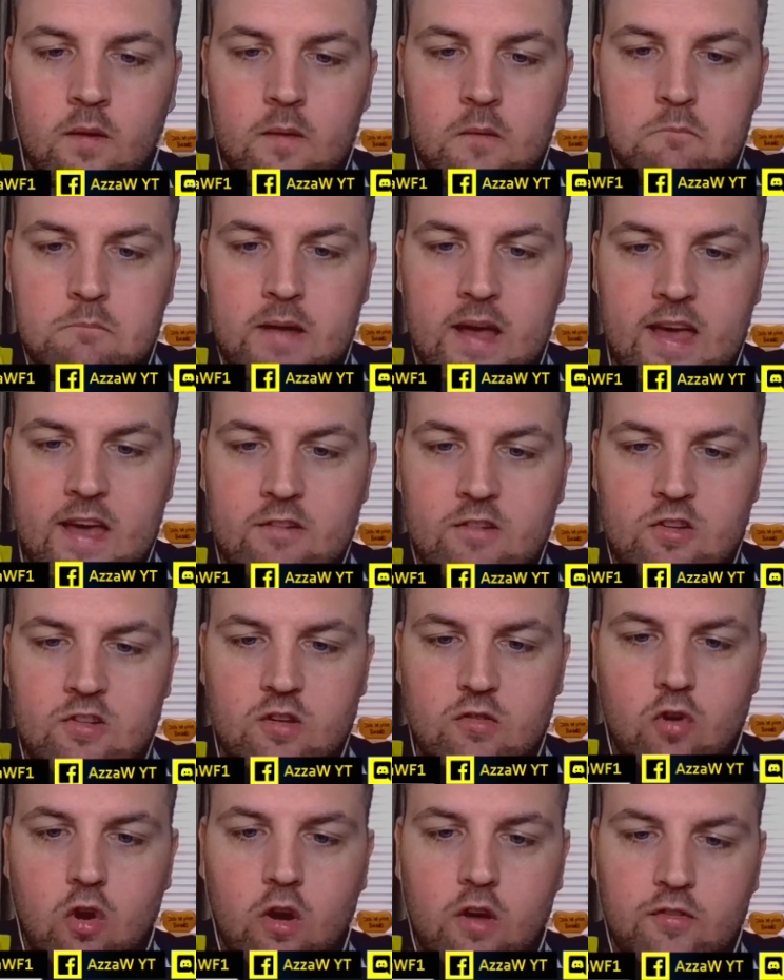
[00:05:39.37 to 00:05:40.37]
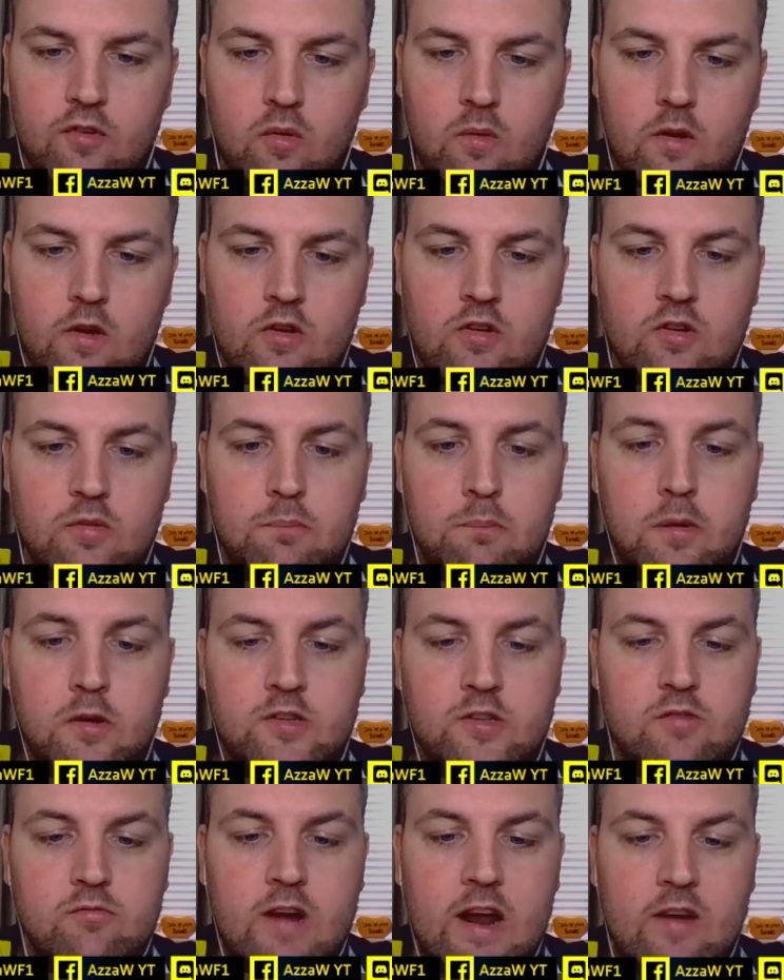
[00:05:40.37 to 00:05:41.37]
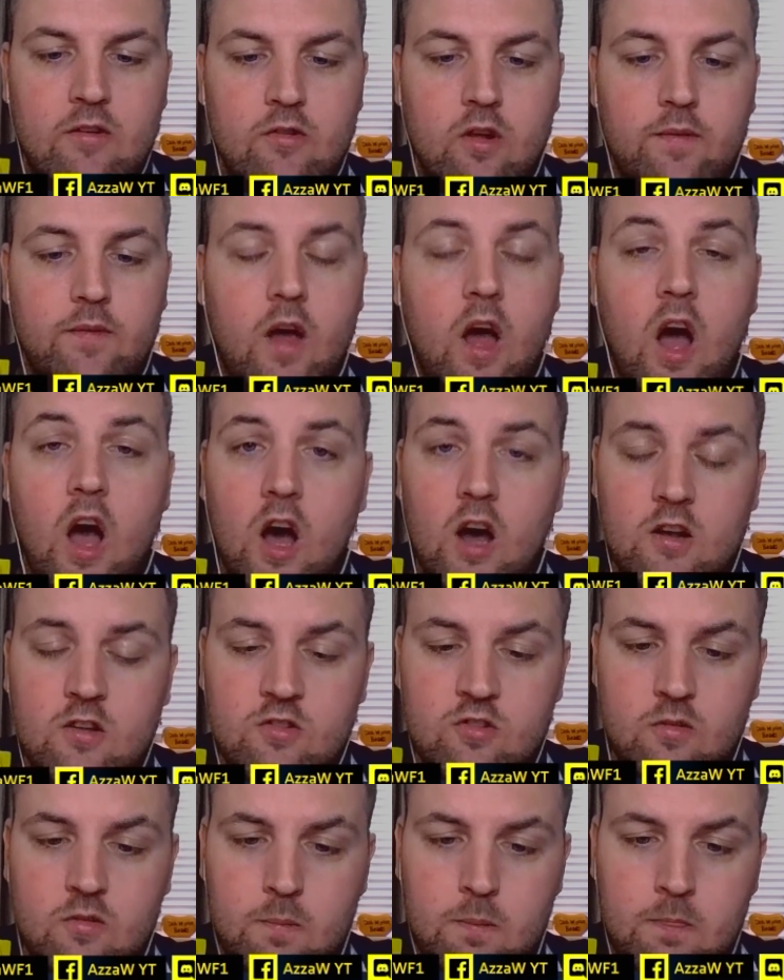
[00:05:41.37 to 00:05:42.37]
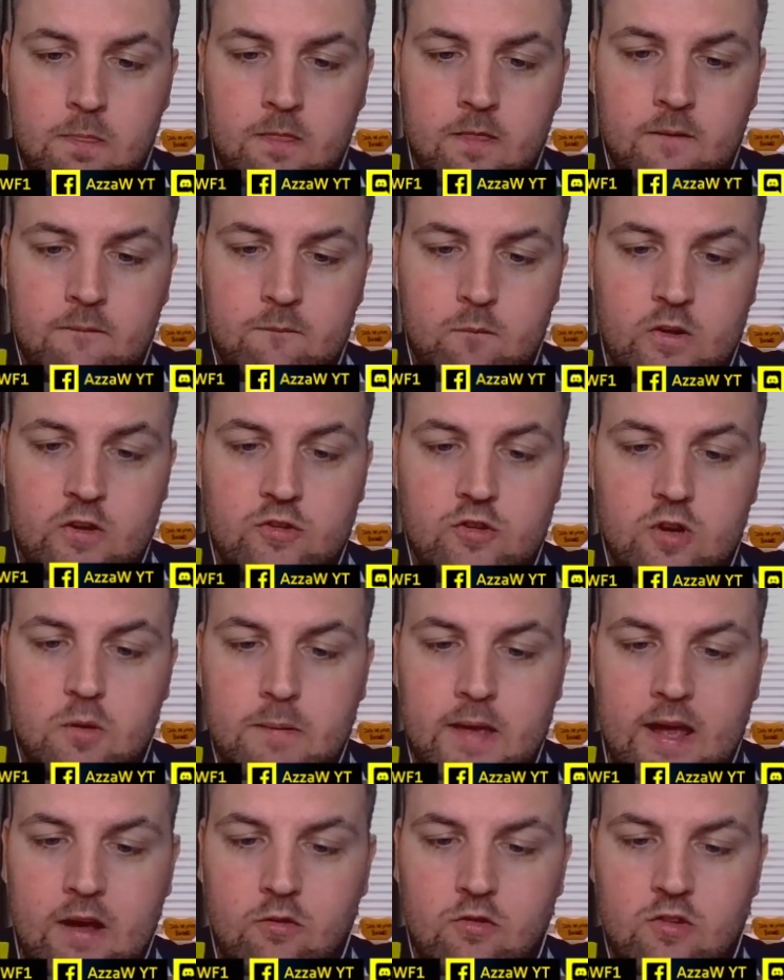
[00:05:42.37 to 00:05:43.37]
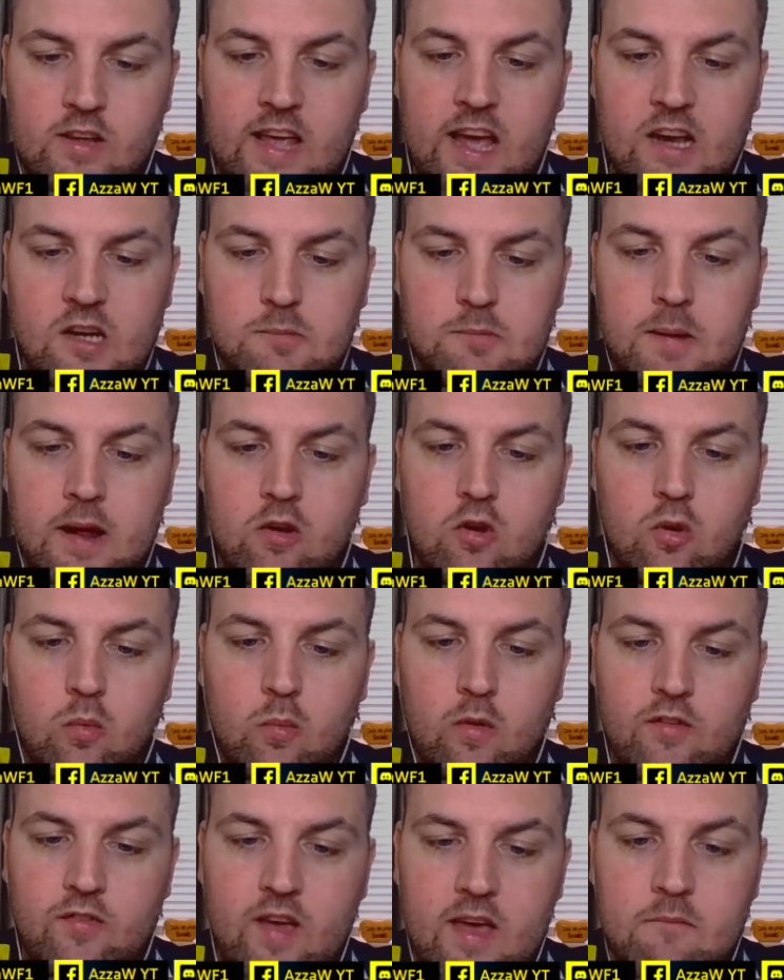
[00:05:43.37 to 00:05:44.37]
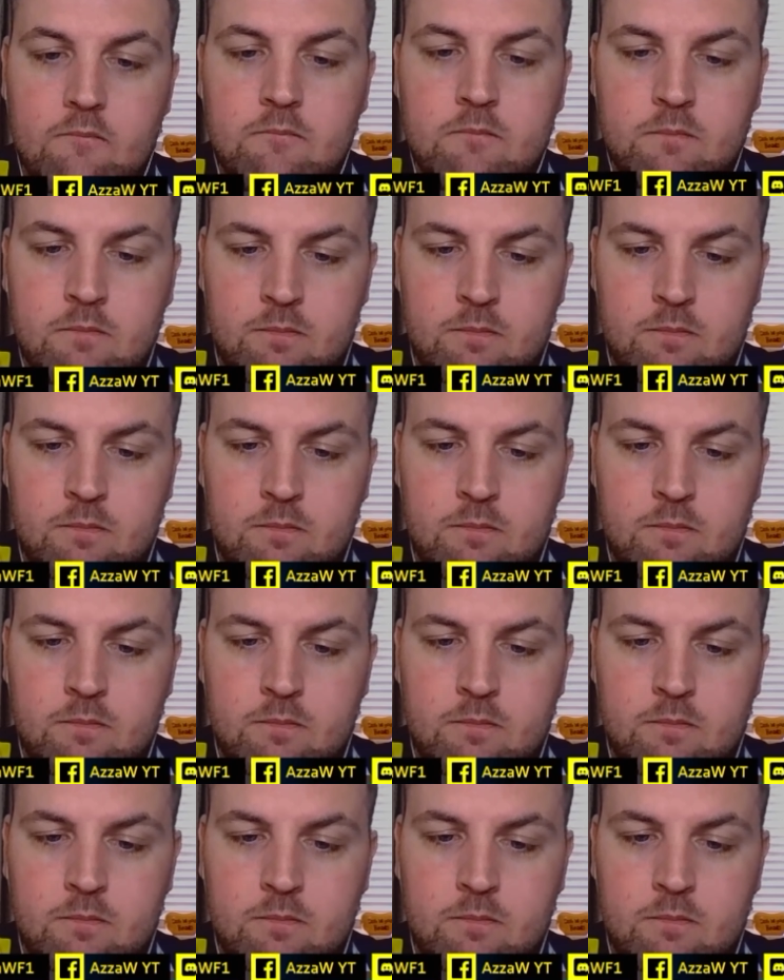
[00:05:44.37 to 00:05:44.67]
There is the rival who's pushing round on the hards. We should be able to catch back up with him.